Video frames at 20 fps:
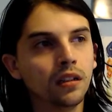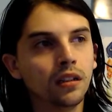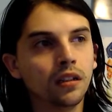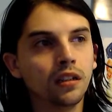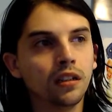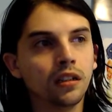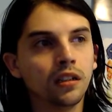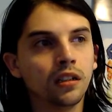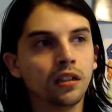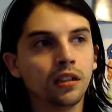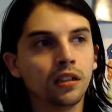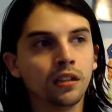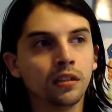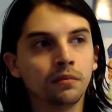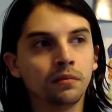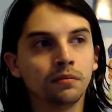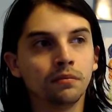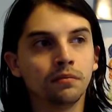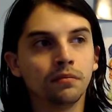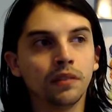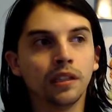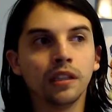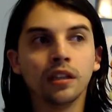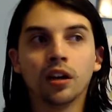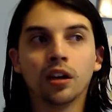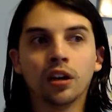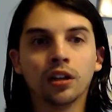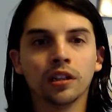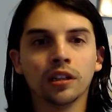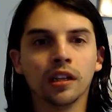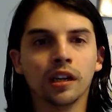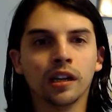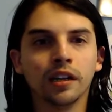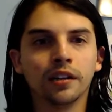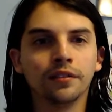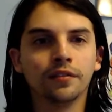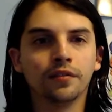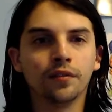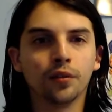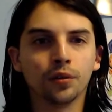the online
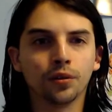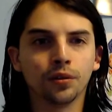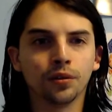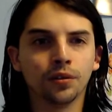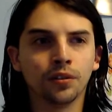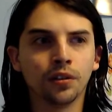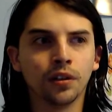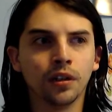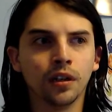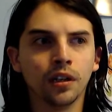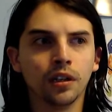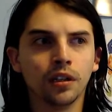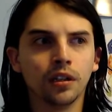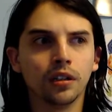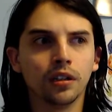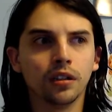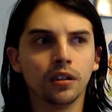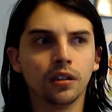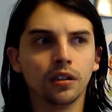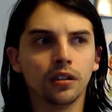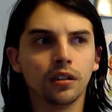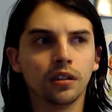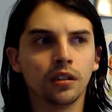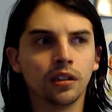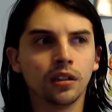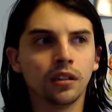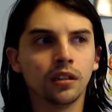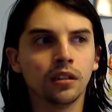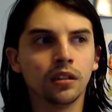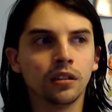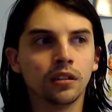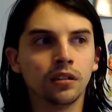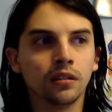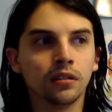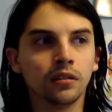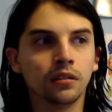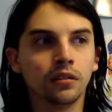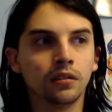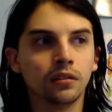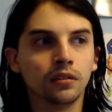for uh,
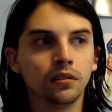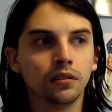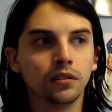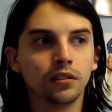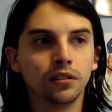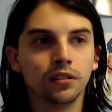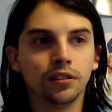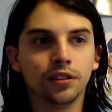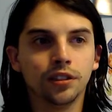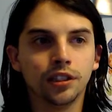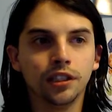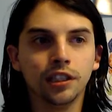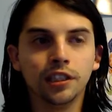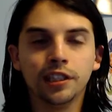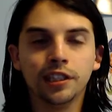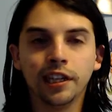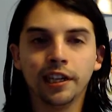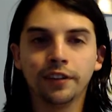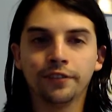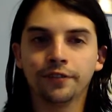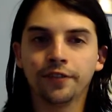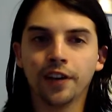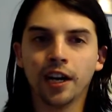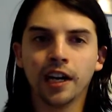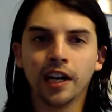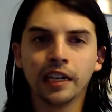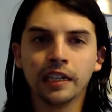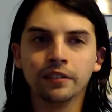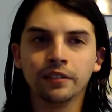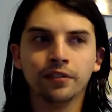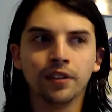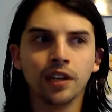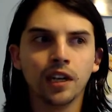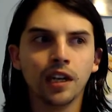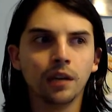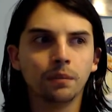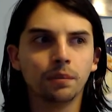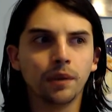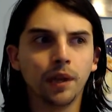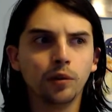GTA 5,
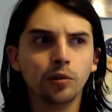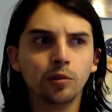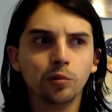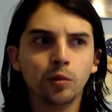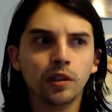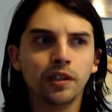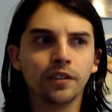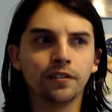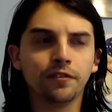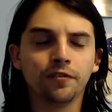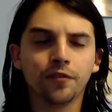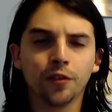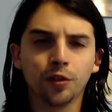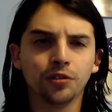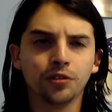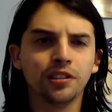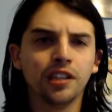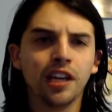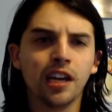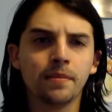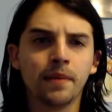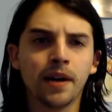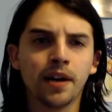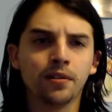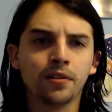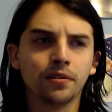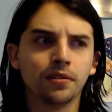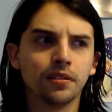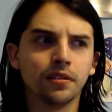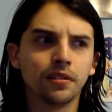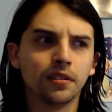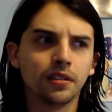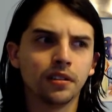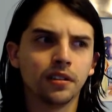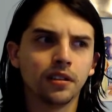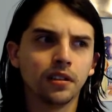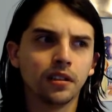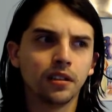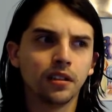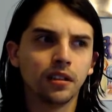but that was when it first came out,
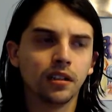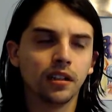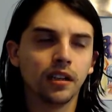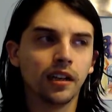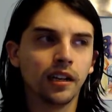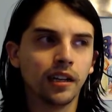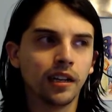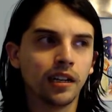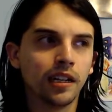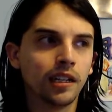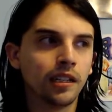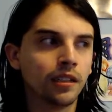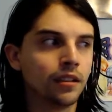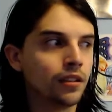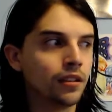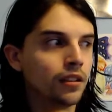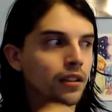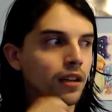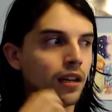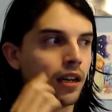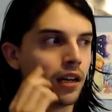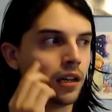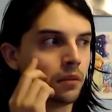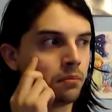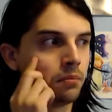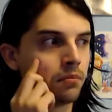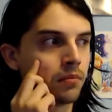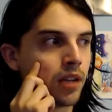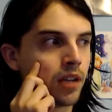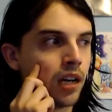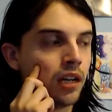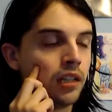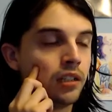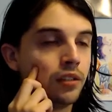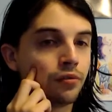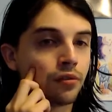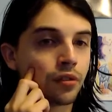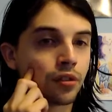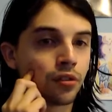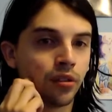and I'm kind of
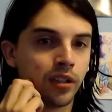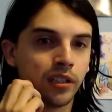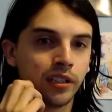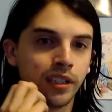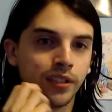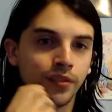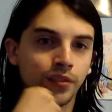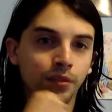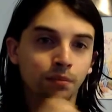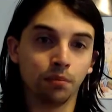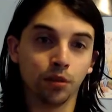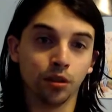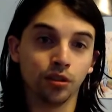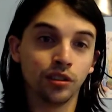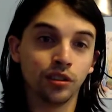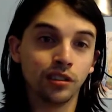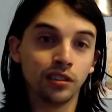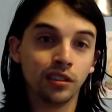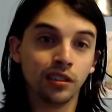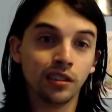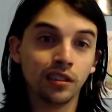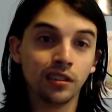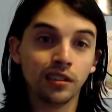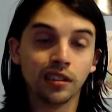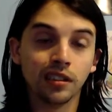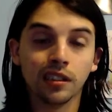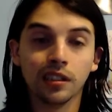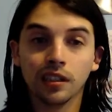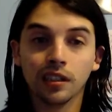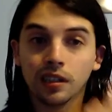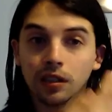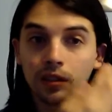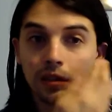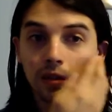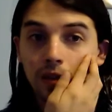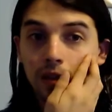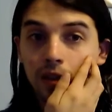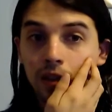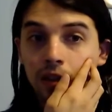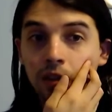regretting even purchasing it.
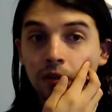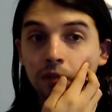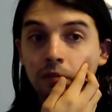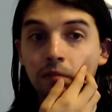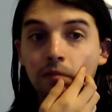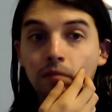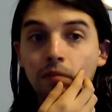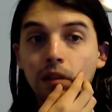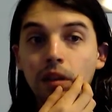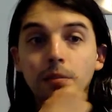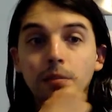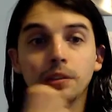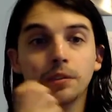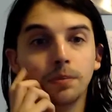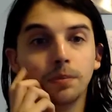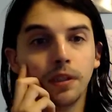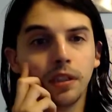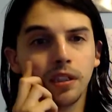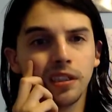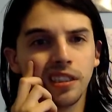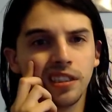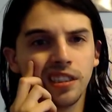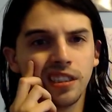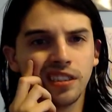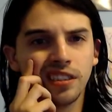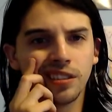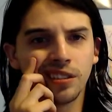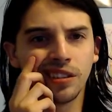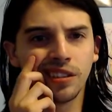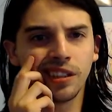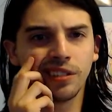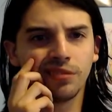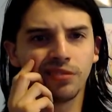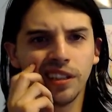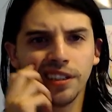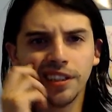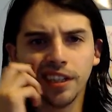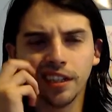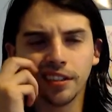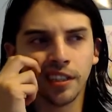Maybe it's because I just don't like Red
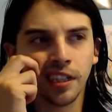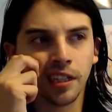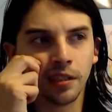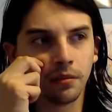Dead game.